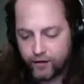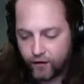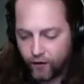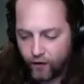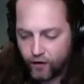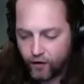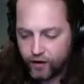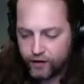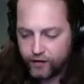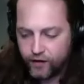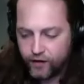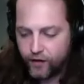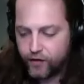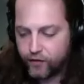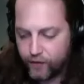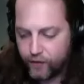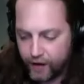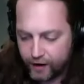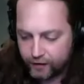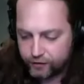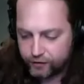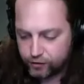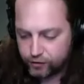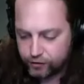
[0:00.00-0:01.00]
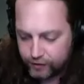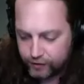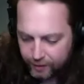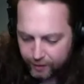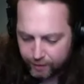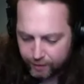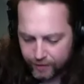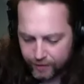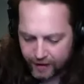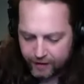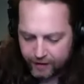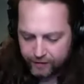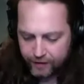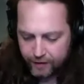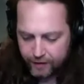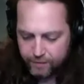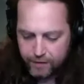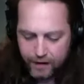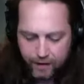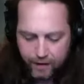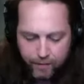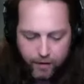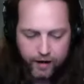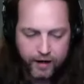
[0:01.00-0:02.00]
on another angle too, because I
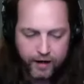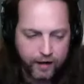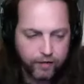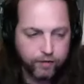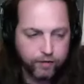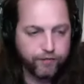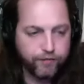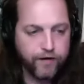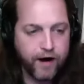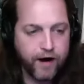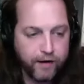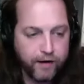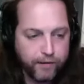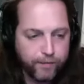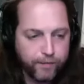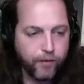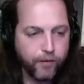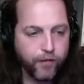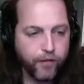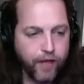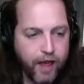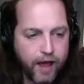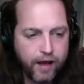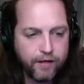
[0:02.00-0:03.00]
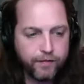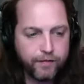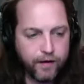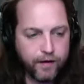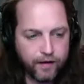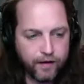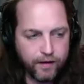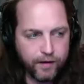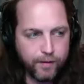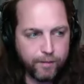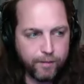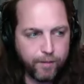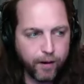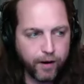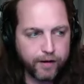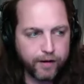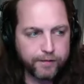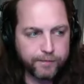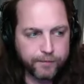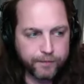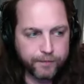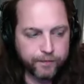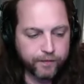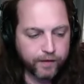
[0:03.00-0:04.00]
might have got a little fired up on that.
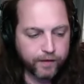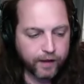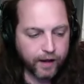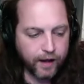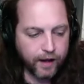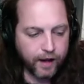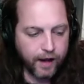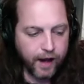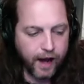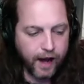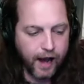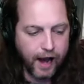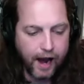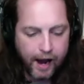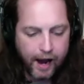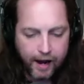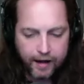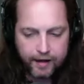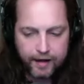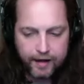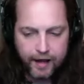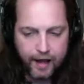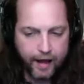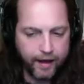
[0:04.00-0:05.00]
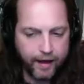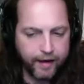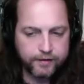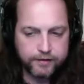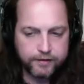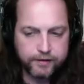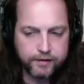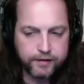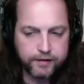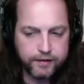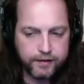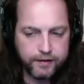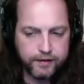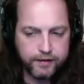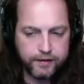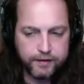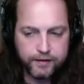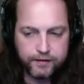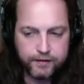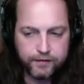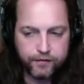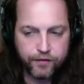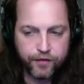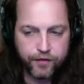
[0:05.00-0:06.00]
But I
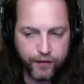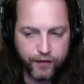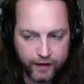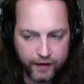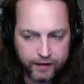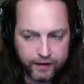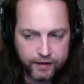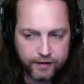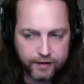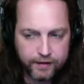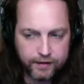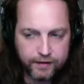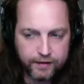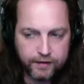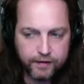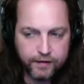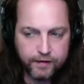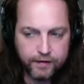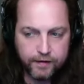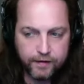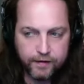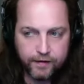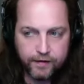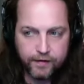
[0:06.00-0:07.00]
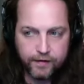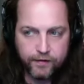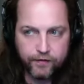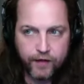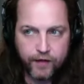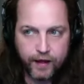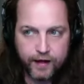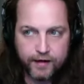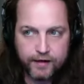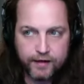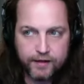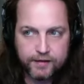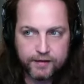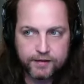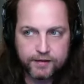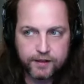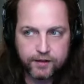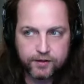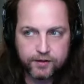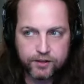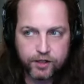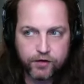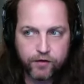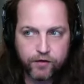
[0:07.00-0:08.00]
actually think that it's
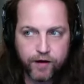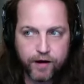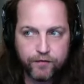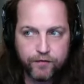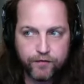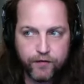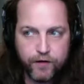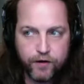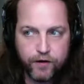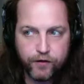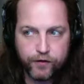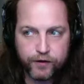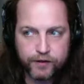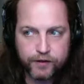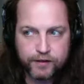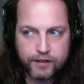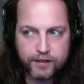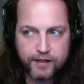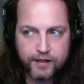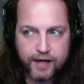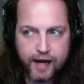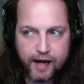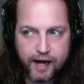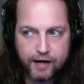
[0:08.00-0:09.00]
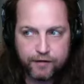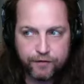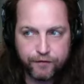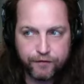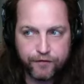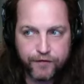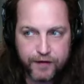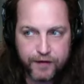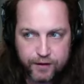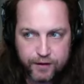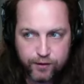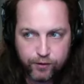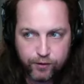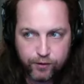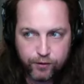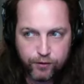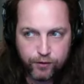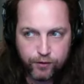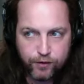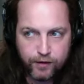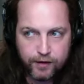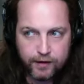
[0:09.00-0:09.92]
such a great feeling to not feel